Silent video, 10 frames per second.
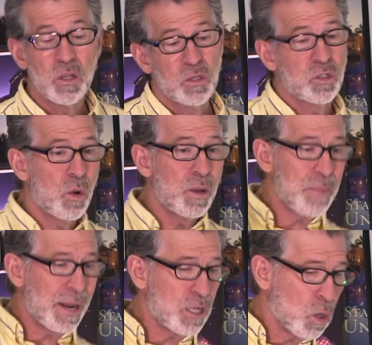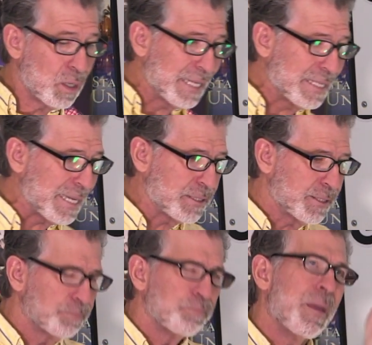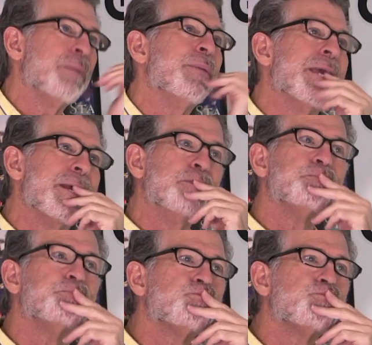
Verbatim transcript: So it might go like this. Maybe